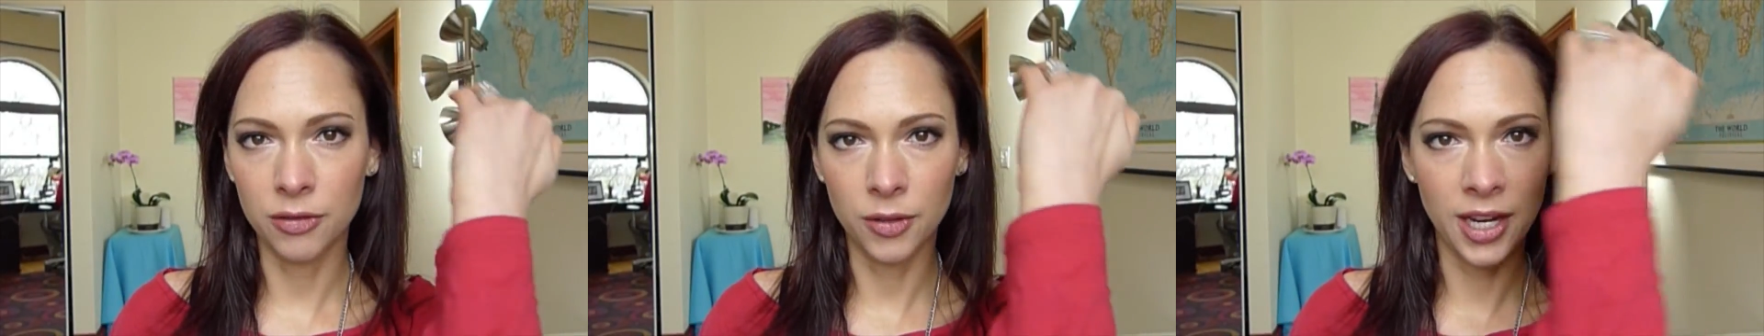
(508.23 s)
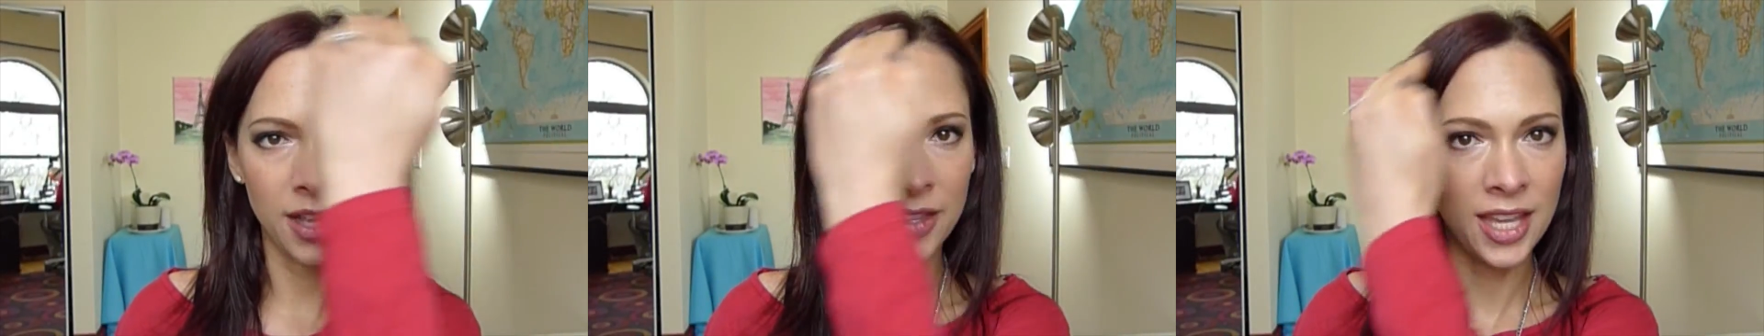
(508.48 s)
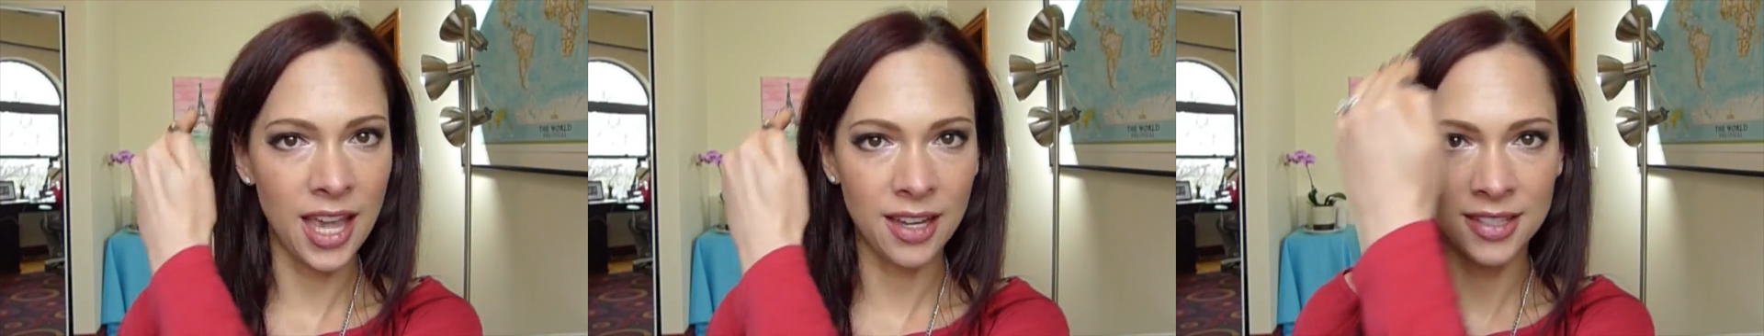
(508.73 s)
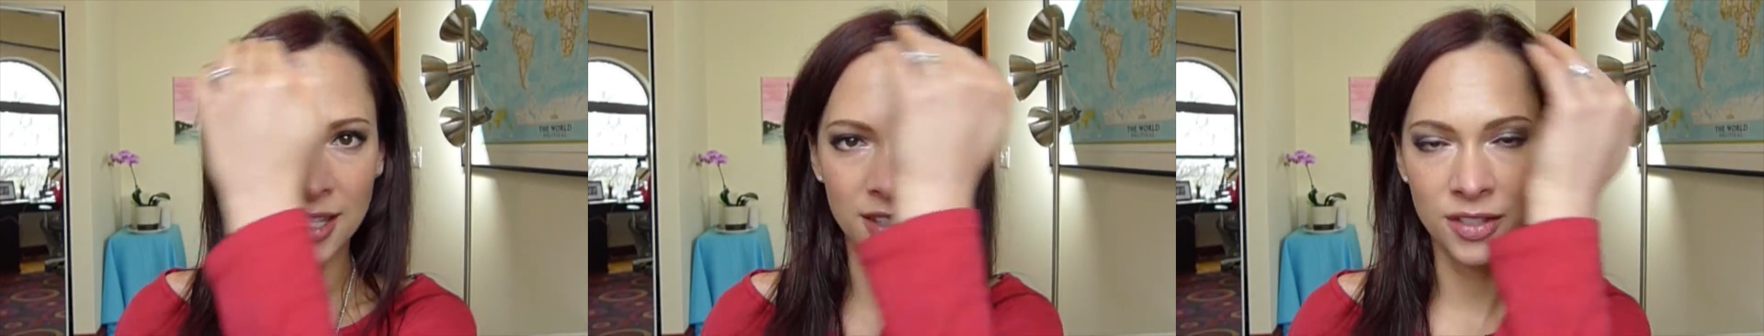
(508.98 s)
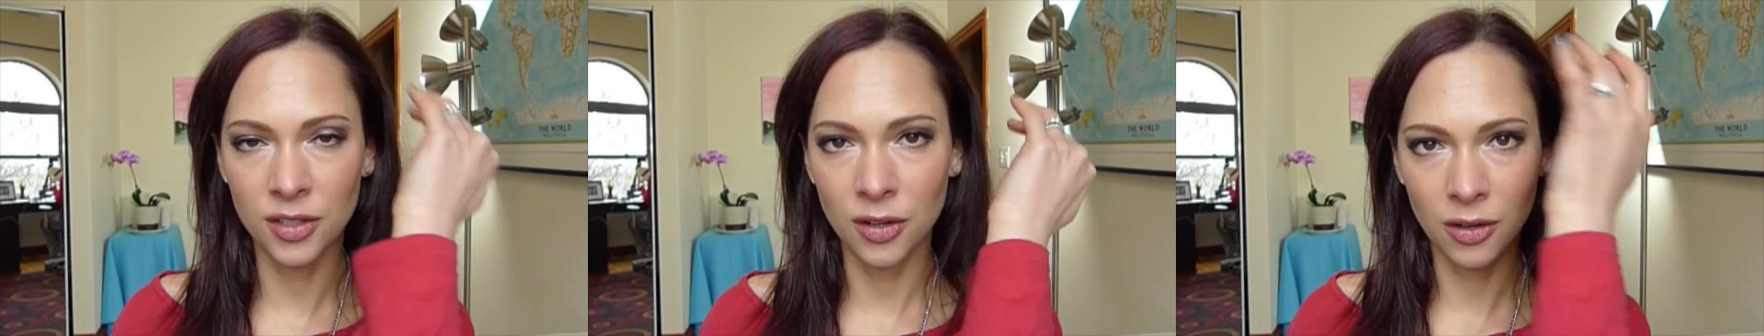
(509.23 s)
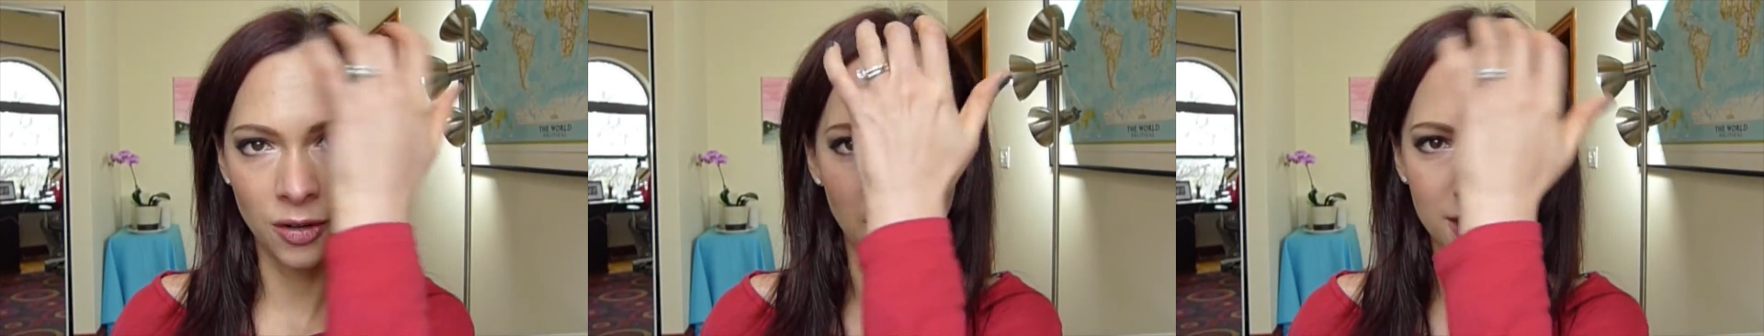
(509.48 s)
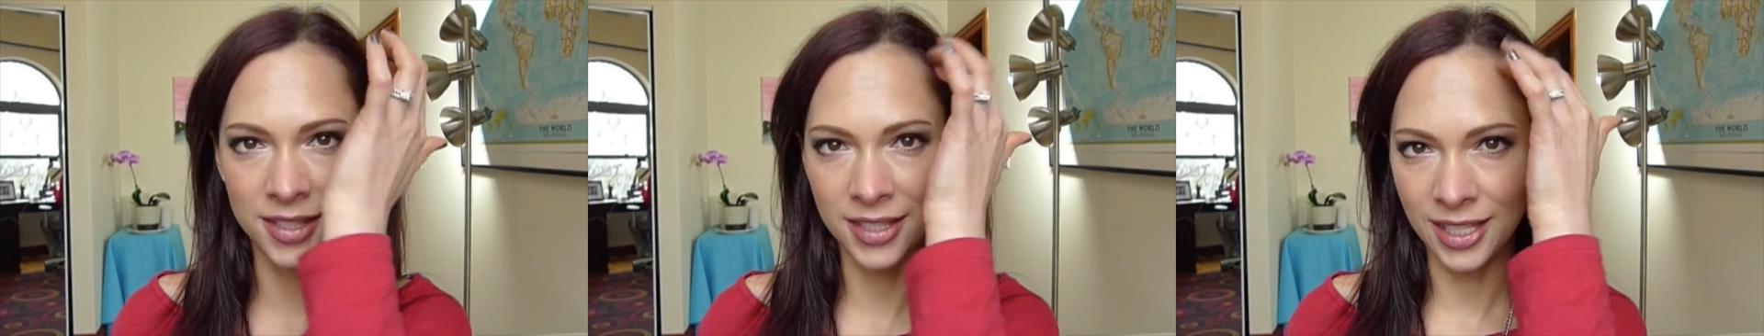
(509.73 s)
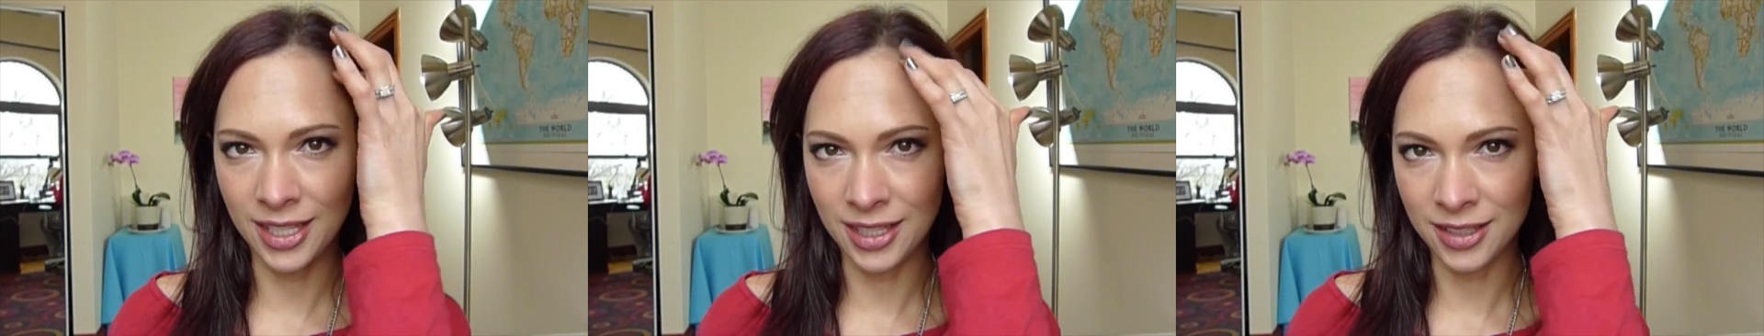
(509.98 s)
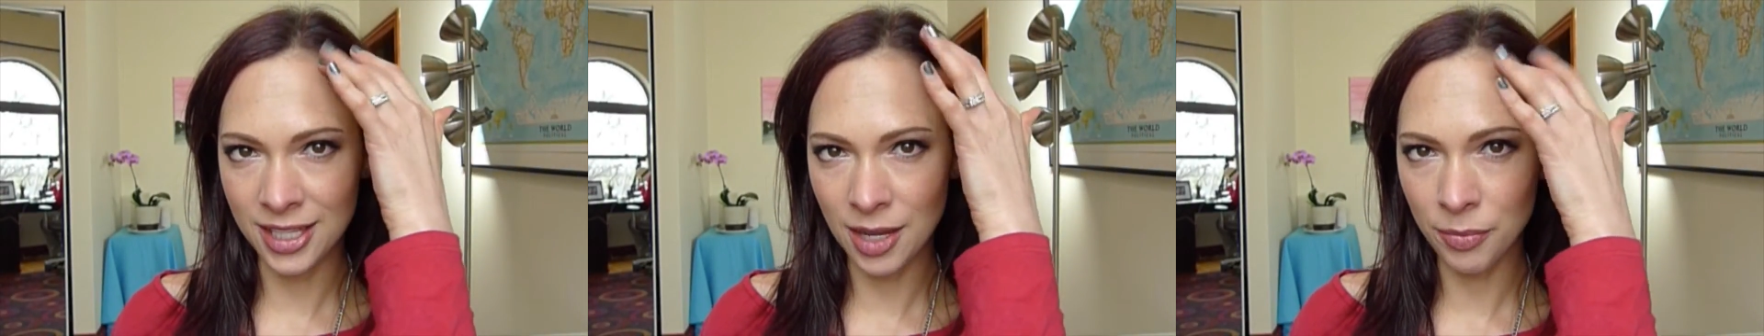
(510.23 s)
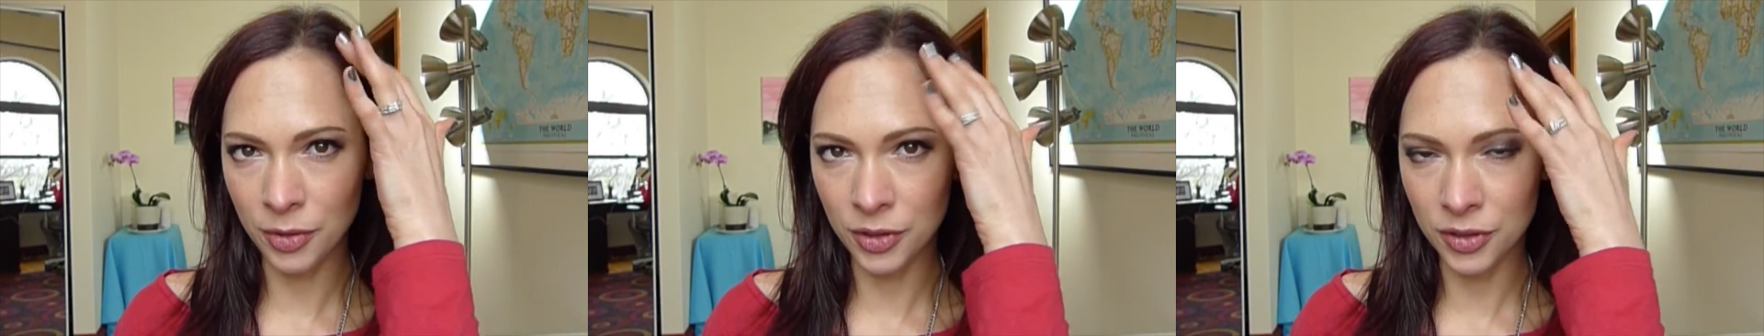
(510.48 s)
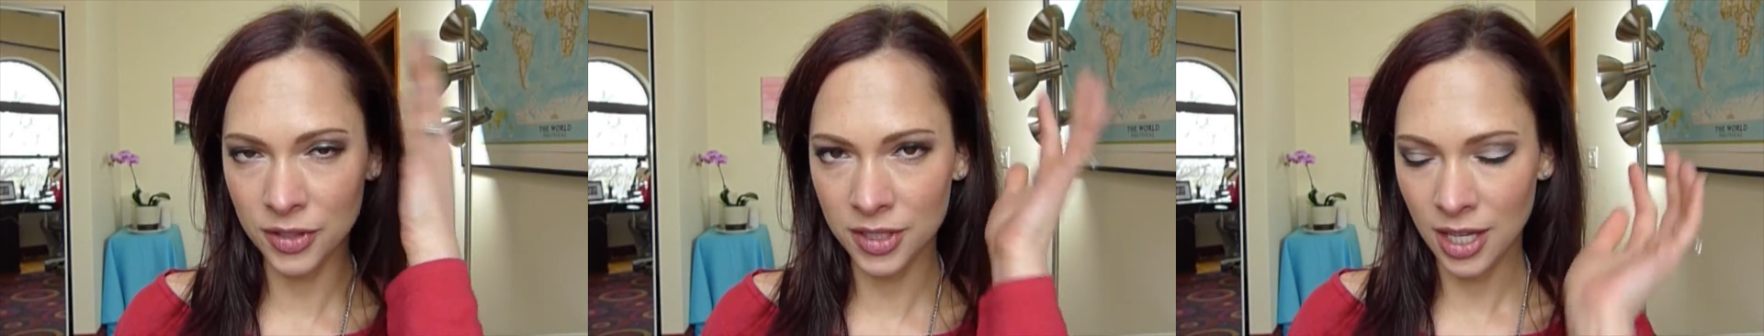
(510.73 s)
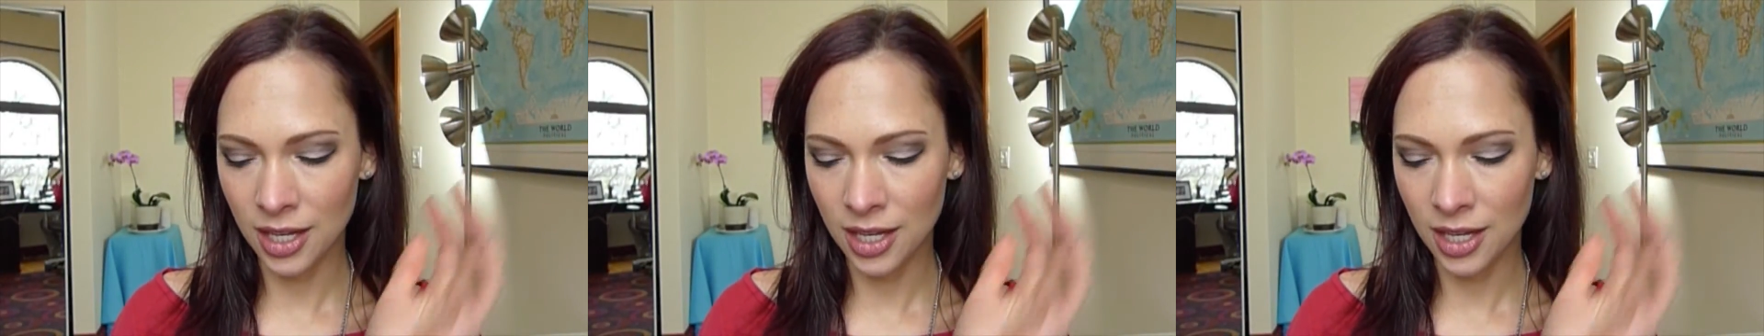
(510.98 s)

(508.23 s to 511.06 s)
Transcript: ran the excess across the temples,